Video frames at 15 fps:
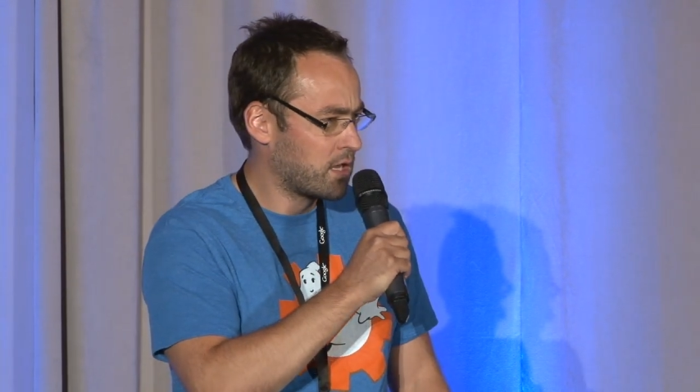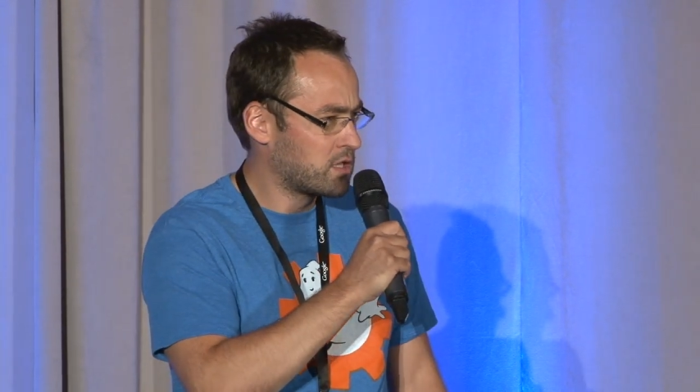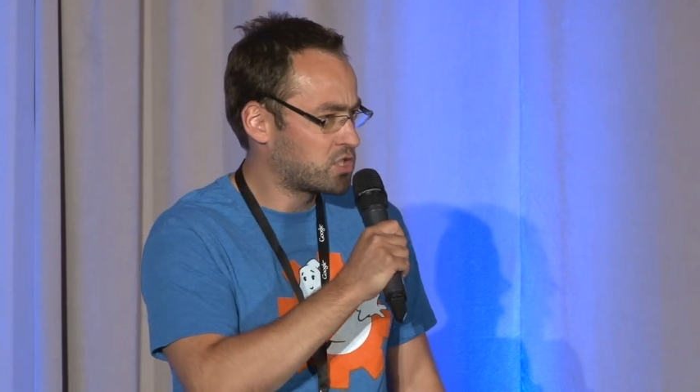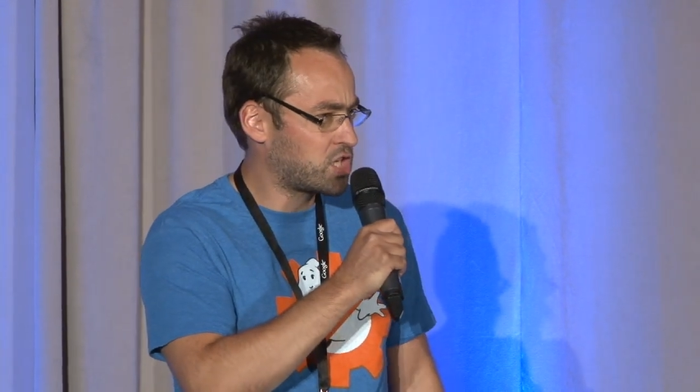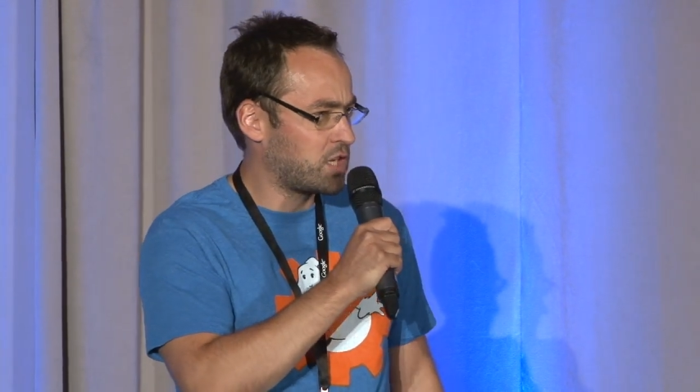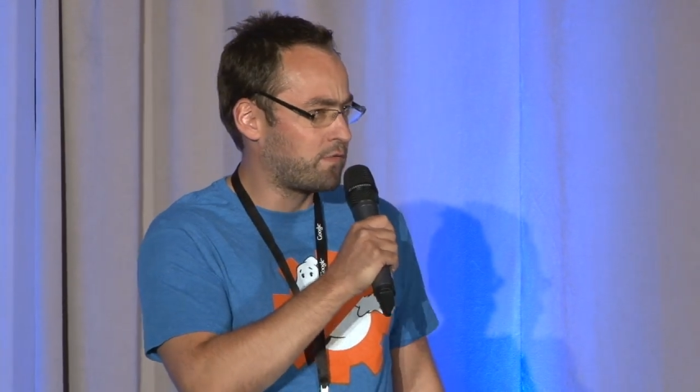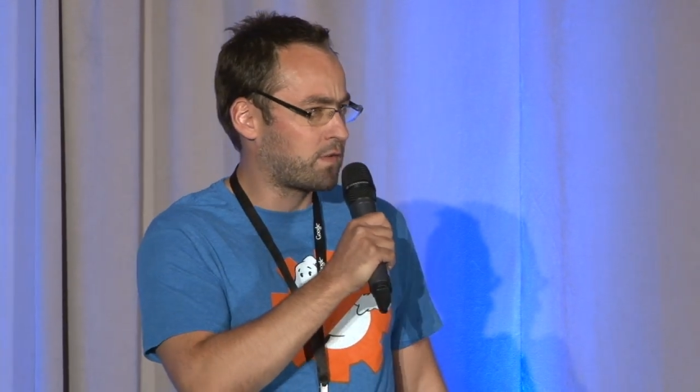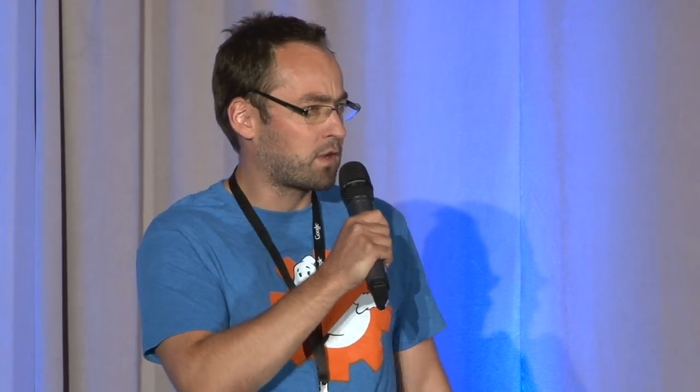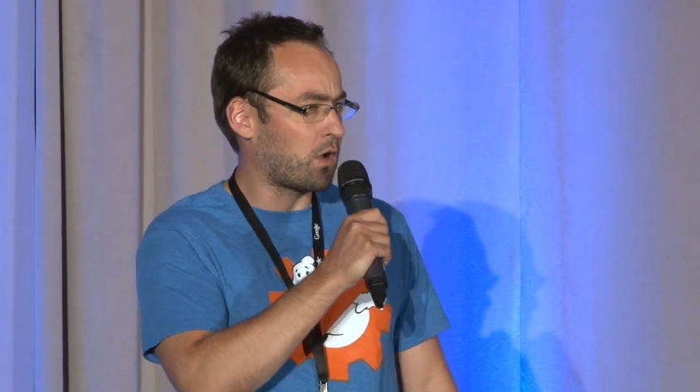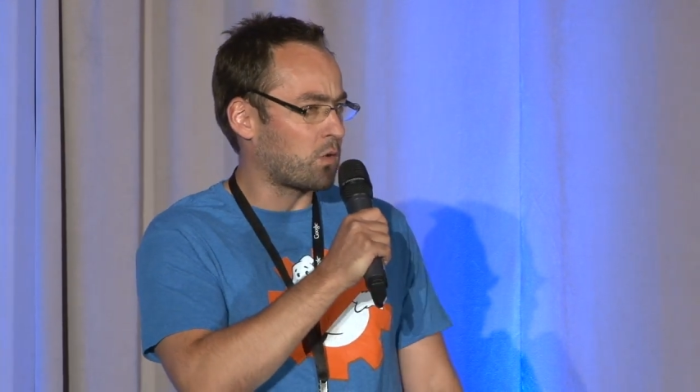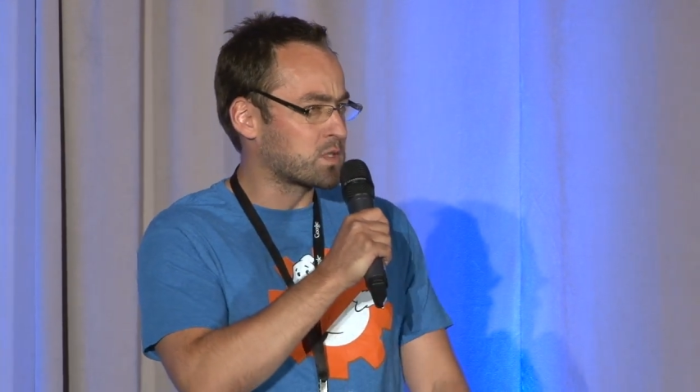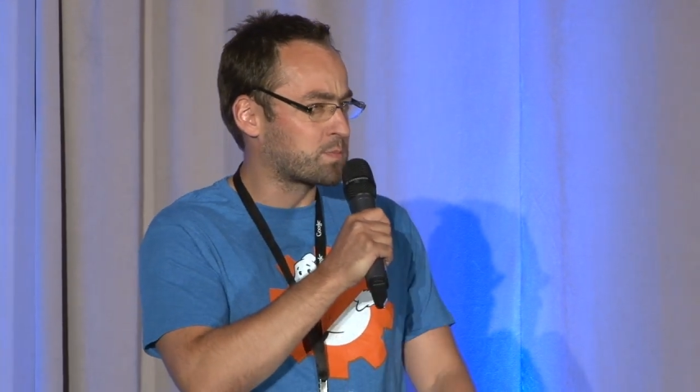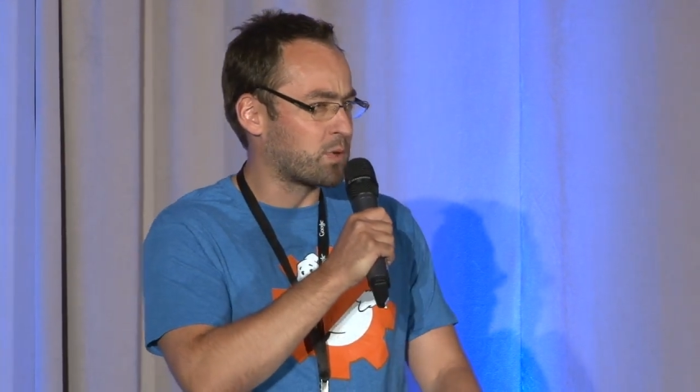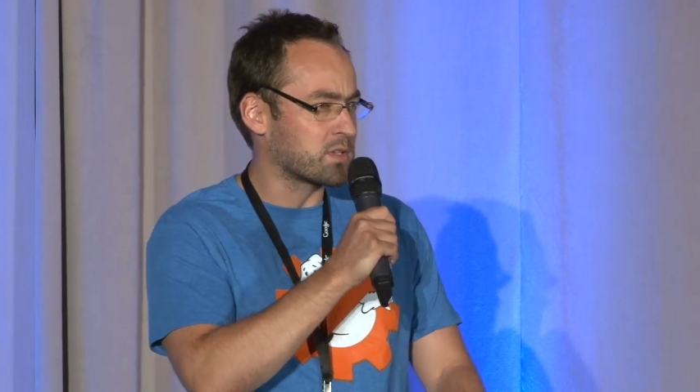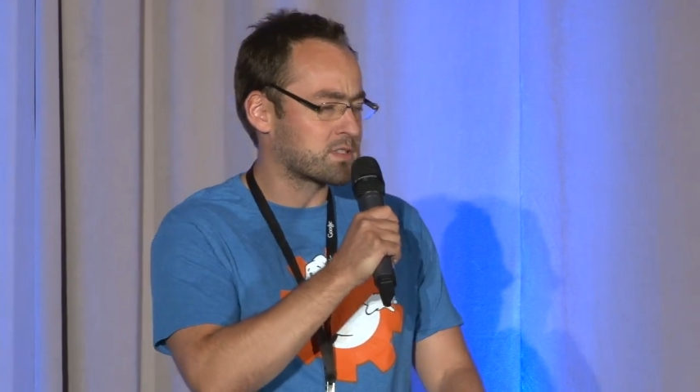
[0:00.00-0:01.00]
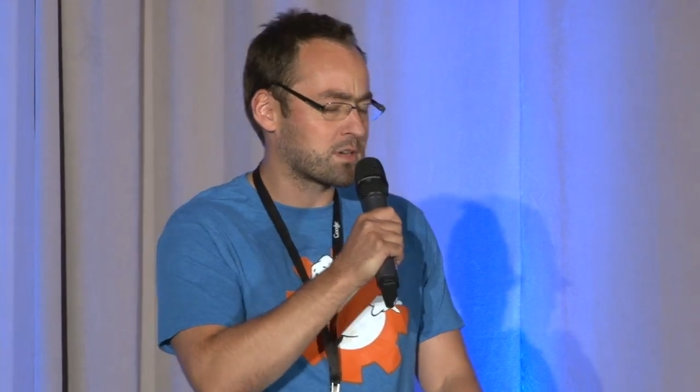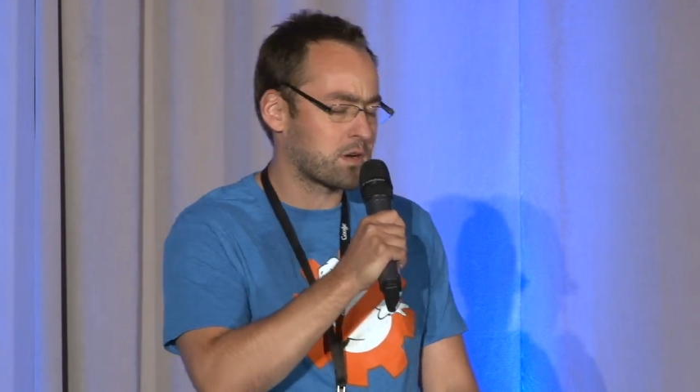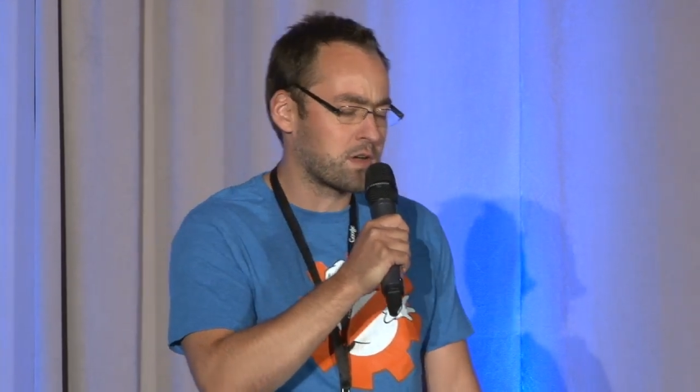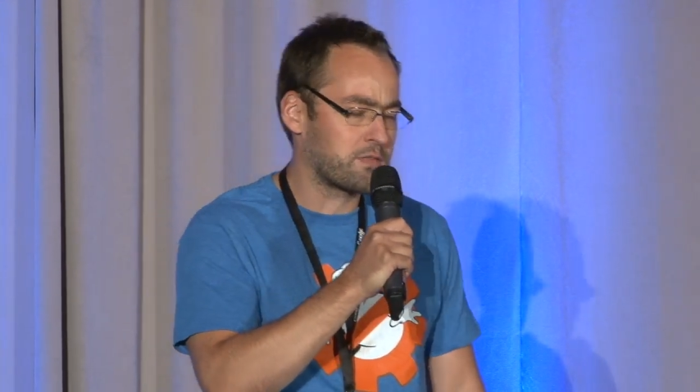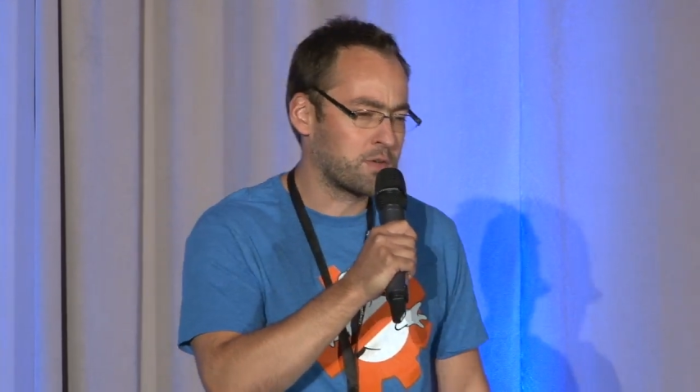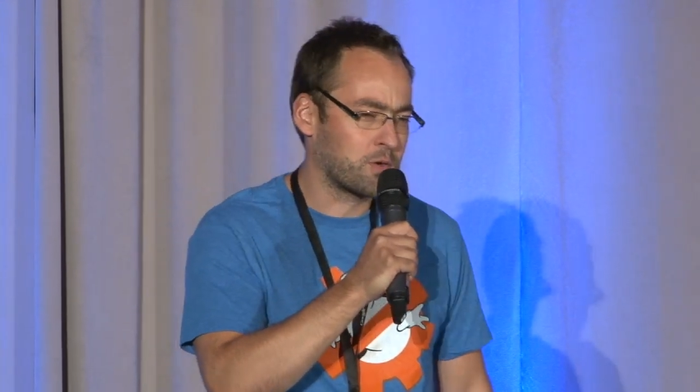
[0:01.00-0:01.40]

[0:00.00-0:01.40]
chief ghostbuster, if